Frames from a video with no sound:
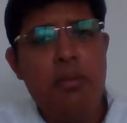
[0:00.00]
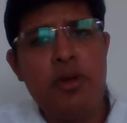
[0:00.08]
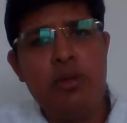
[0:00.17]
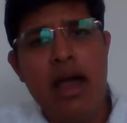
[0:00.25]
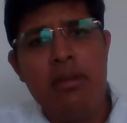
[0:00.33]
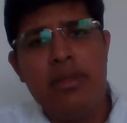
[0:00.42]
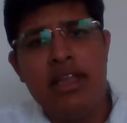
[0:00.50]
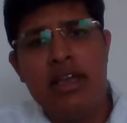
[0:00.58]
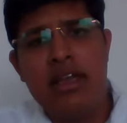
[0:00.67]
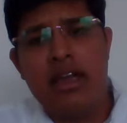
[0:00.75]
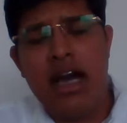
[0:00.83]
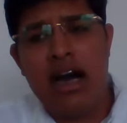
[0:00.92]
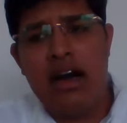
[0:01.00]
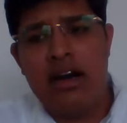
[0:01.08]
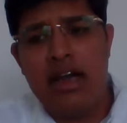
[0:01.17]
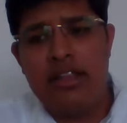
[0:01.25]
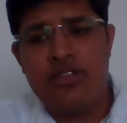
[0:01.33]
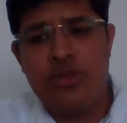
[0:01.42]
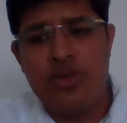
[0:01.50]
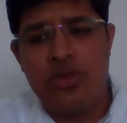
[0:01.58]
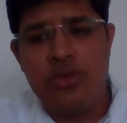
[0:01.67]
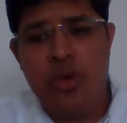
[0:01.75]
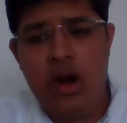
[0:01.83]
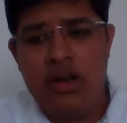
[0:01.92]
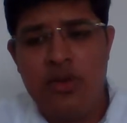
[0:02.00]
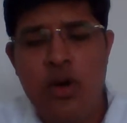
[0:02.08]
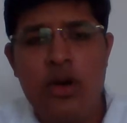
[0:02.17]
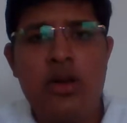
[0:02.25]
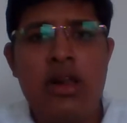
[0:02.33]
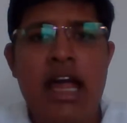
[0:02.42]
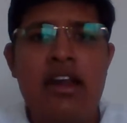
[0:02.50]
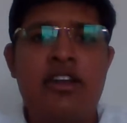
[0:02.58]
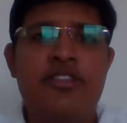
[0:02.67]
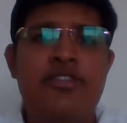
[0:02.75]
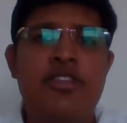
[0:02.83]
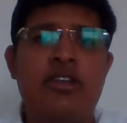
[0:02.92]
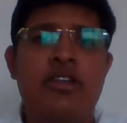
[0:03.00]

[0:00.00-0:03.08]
probably as to what all kind of